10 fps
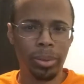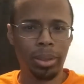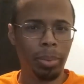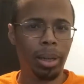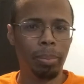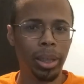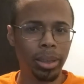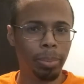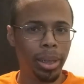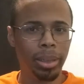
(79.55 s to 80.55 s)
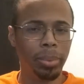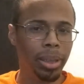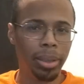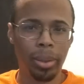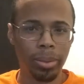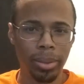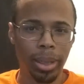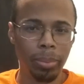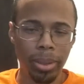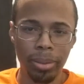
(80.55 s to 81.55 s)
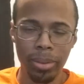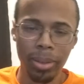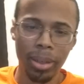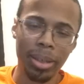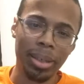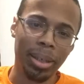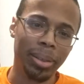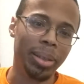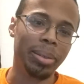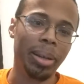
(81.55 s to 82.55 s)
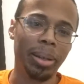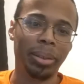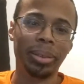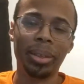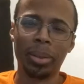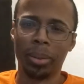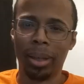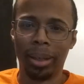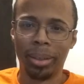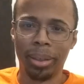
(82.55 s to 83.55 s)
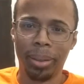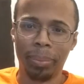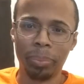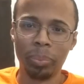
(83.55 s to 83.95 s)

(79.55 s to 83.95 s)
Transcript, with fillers: There's some kind of mix up. I end up getting her sandwich, and then uh, they're like, uh,